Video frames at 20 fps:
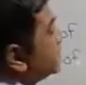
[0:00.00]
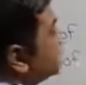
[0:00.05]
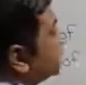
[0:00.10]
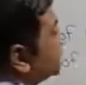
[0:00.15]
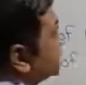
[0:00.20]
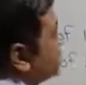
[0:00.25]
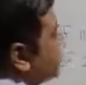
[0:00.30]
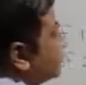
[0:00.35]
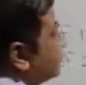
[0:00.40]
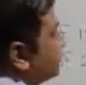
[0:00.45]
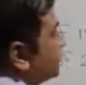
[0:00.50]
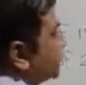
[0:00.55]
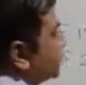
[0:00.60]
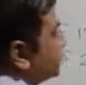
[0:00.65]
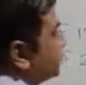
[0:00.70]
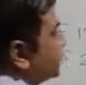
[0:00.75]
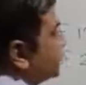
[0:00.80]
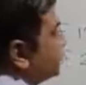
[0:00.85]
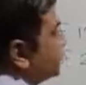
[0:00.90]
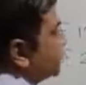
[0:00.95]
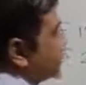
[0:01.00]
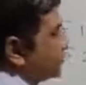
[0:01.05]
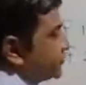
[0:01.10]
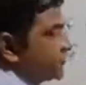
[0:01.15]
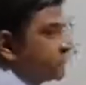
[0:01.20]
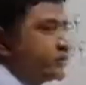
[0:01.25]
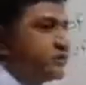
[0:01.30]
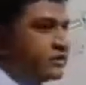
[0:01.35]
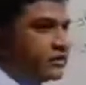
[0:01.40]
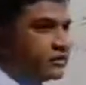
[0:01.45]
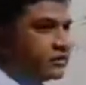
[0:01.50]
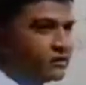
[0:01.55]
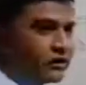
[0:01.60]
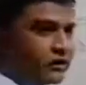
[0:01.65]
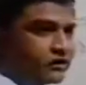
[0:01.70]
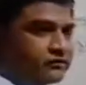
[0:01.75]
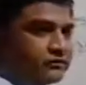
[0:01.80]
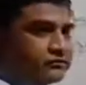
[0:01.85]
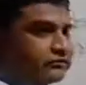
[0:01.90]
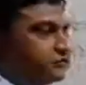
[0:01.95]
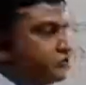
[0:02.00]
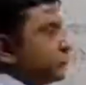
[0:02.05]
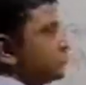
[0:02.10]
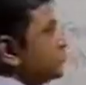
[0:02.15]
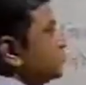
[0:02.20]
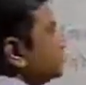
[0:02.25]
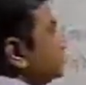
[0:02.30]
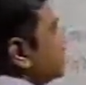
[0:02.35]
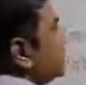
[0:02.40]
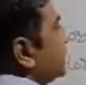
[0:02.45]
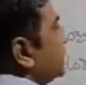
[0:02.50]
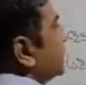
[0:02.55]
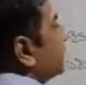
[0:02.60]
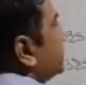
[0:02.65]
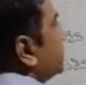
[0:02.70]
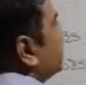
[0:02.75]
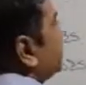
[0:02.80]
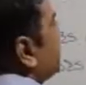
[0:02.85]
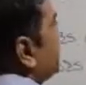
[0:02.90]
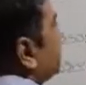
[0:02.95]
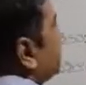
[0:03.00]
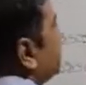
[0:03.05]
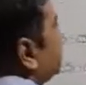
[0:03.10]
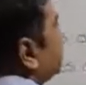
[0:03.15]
3 4s or 4 3s are 12. So if I go